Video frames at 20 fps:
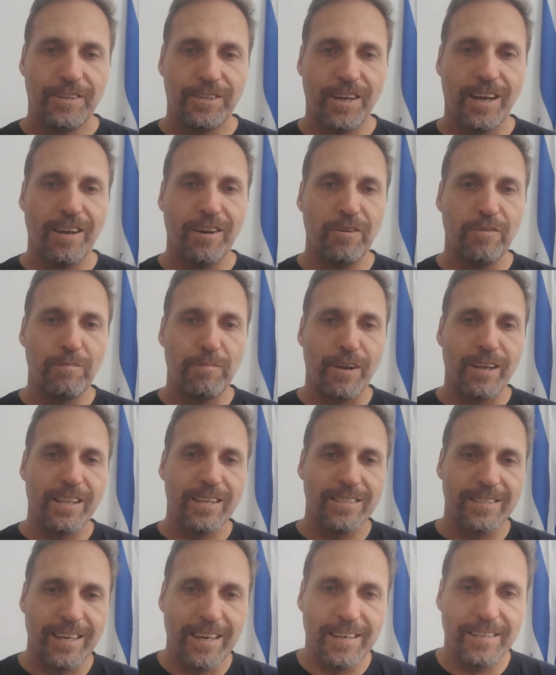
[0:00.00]
Shalom,
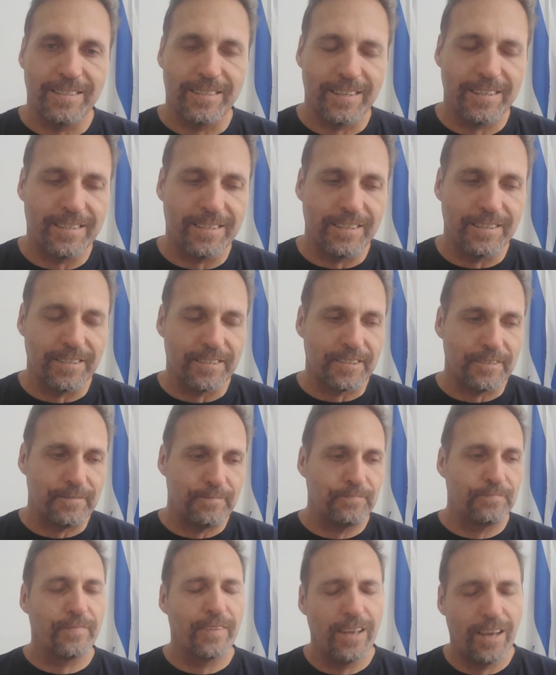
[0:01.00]
brothers and sisters.
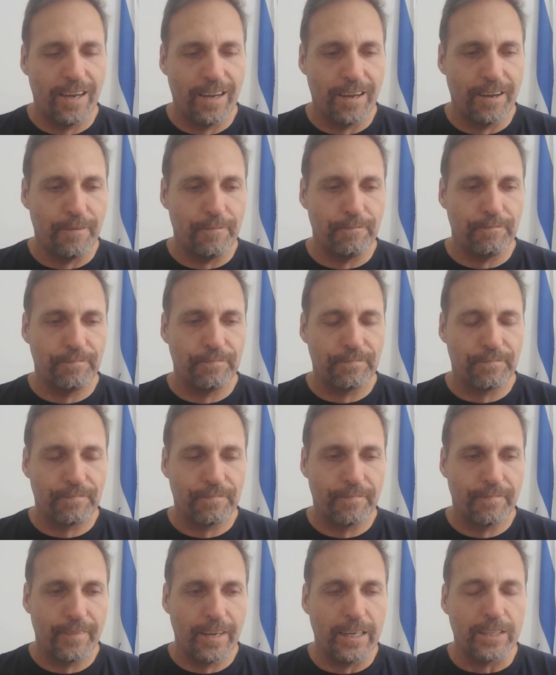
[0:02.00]
Um,
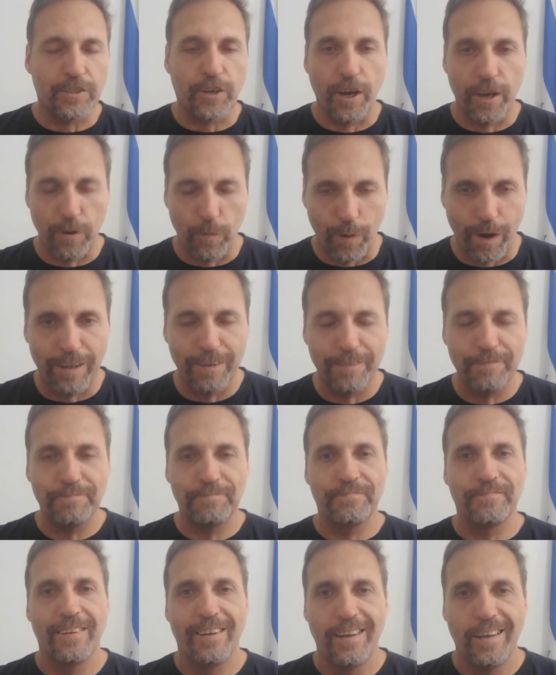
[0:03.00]
it's going well.
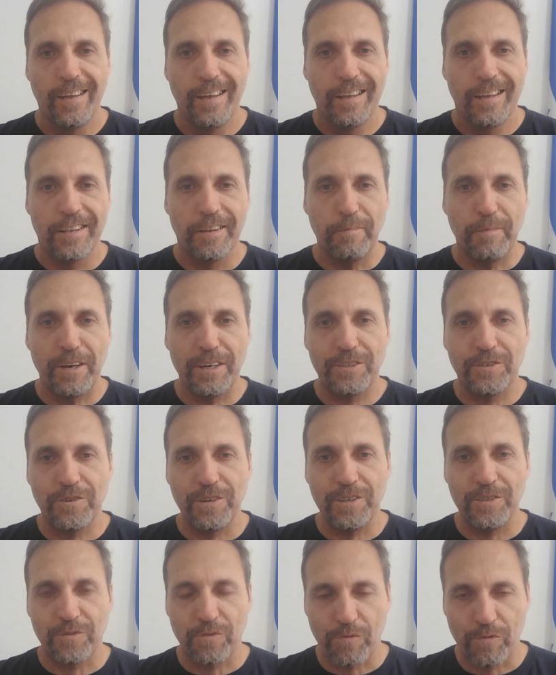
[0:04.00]
The
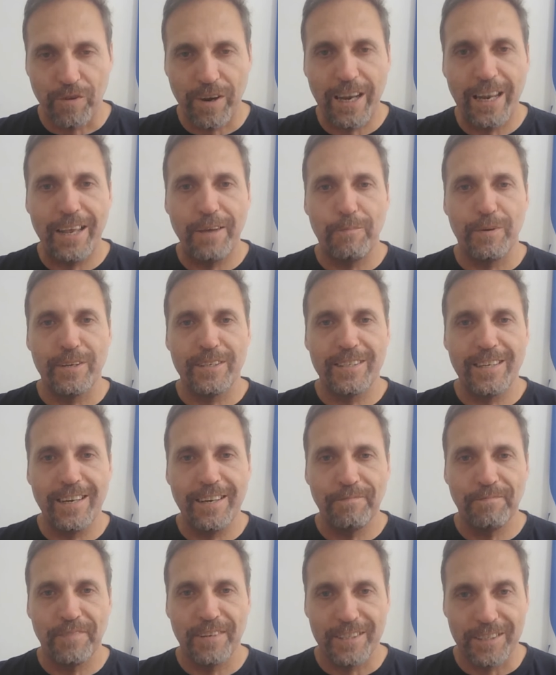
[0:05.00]
ministry is really
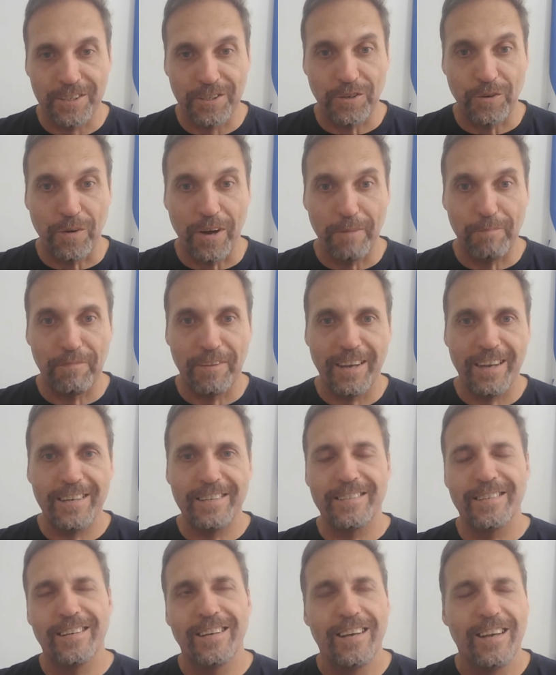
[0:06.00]
busy. This is your
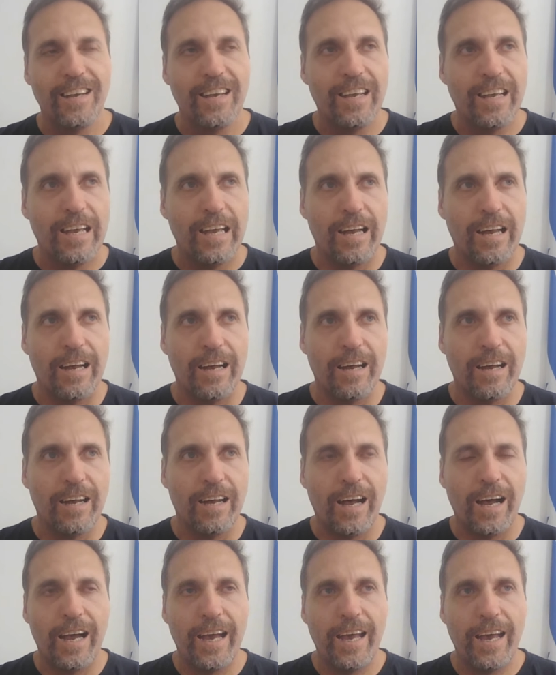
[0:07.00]
update. Uh,
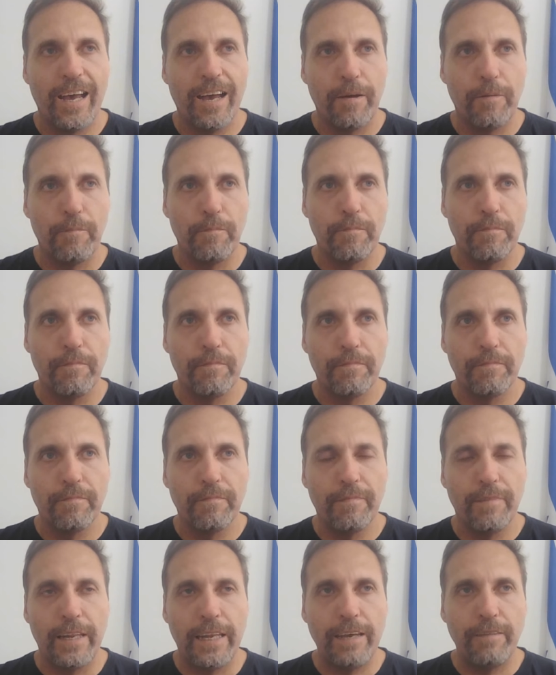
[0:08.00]
I am
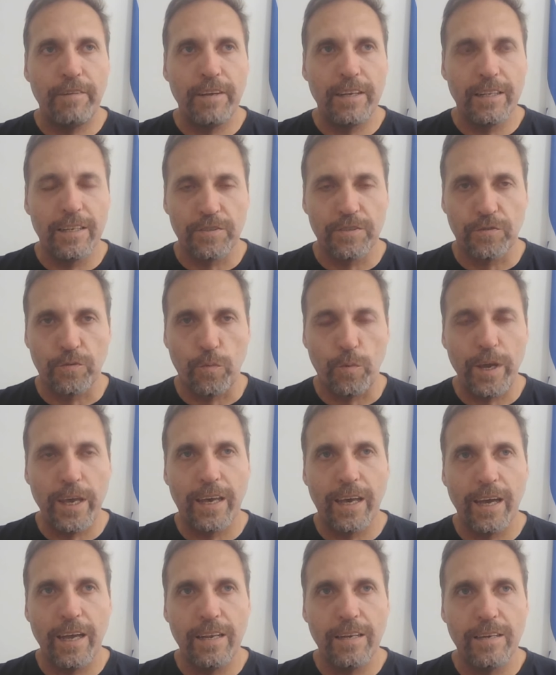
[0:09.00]
leaving this
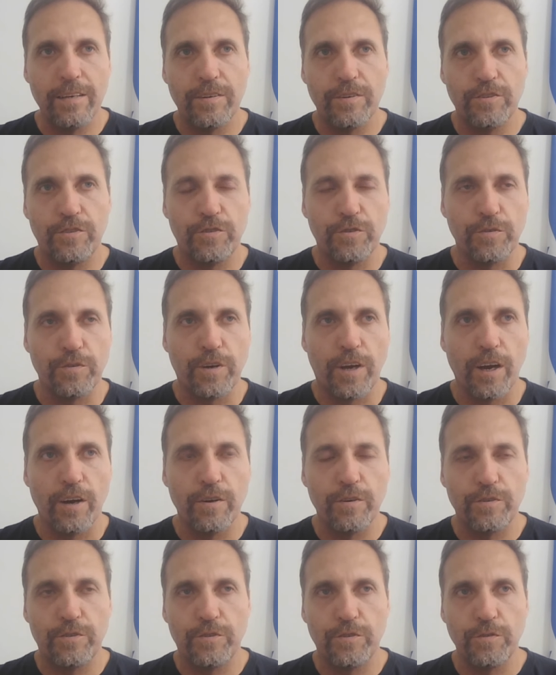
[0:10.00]
weekend to
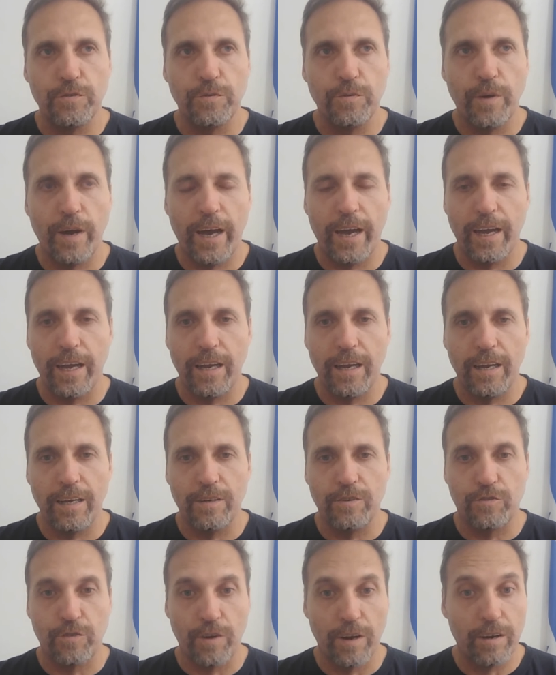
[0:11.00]
go to a
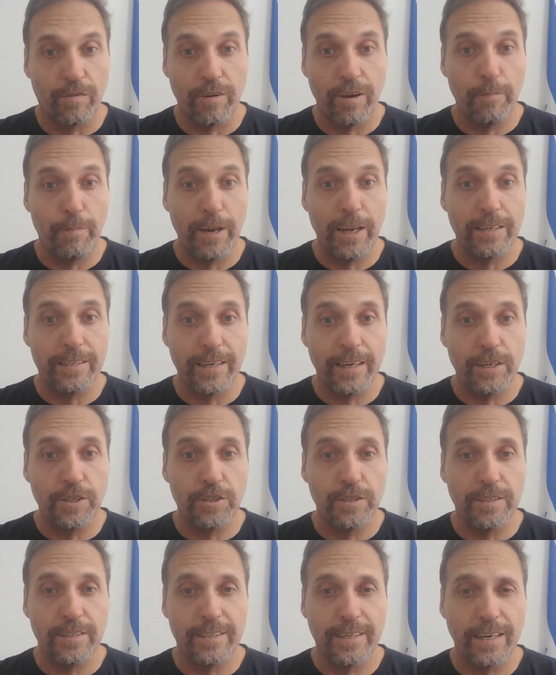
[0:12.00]
drug
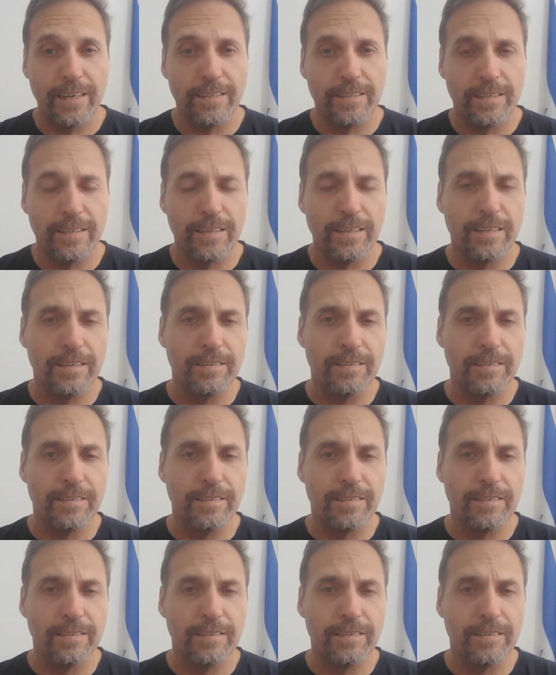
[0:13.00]
rehabilitation center